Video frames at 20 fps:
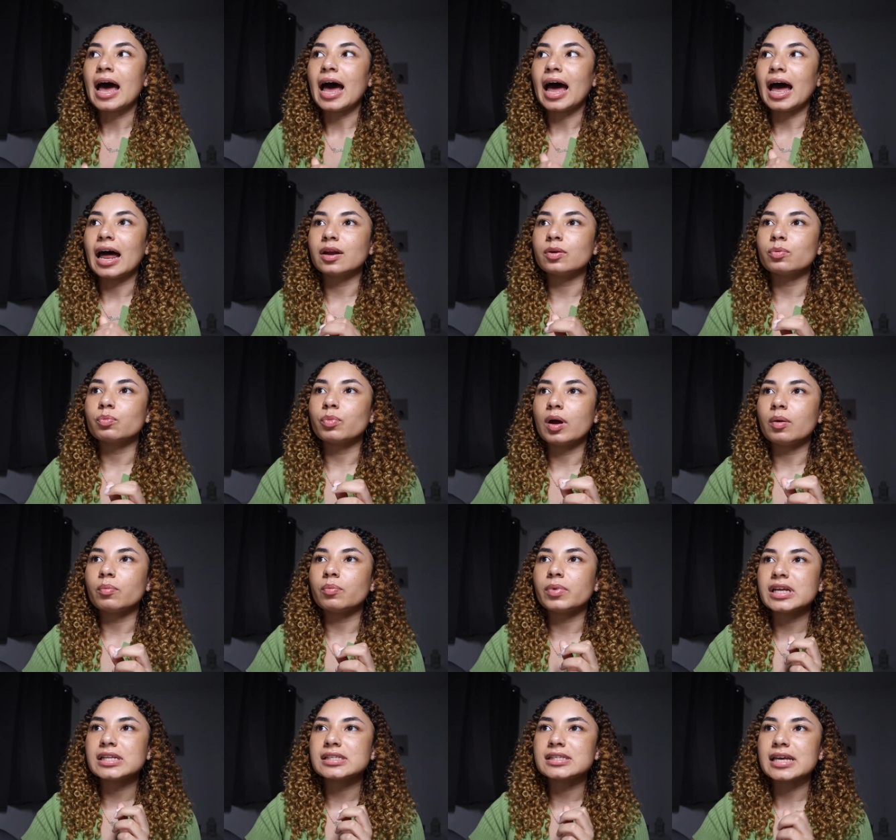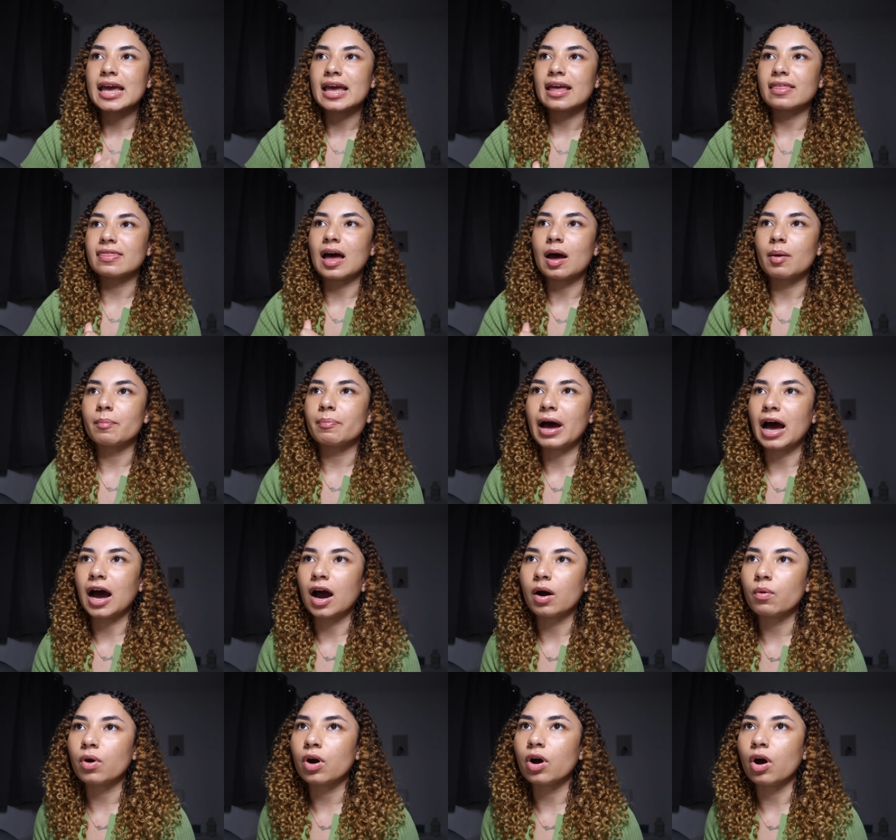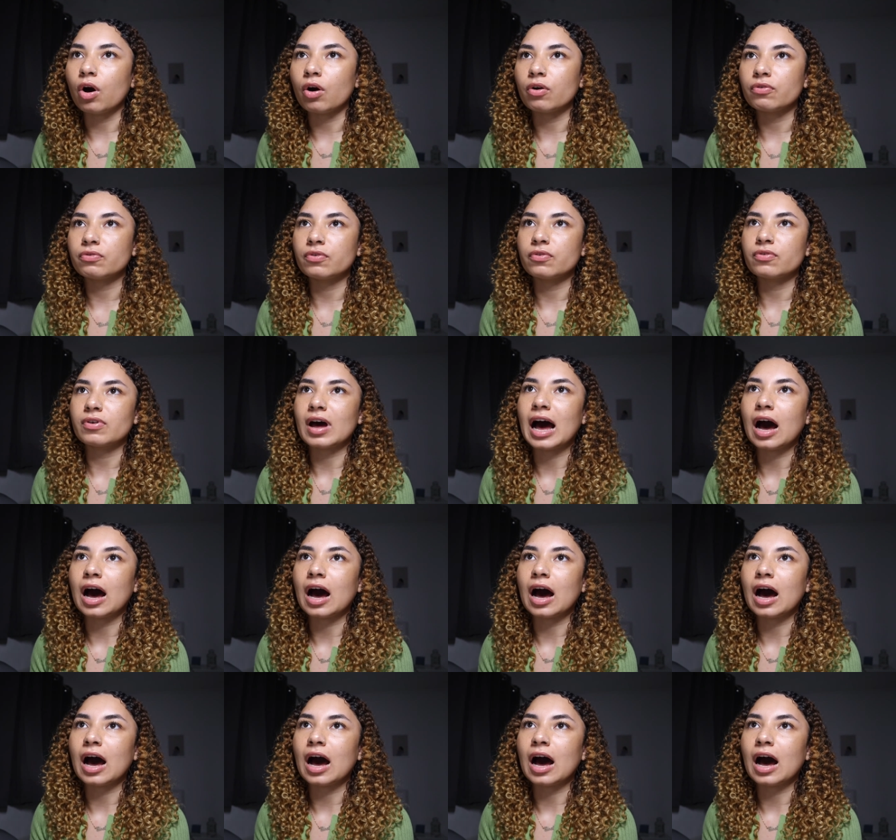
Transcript: And when we take that power off of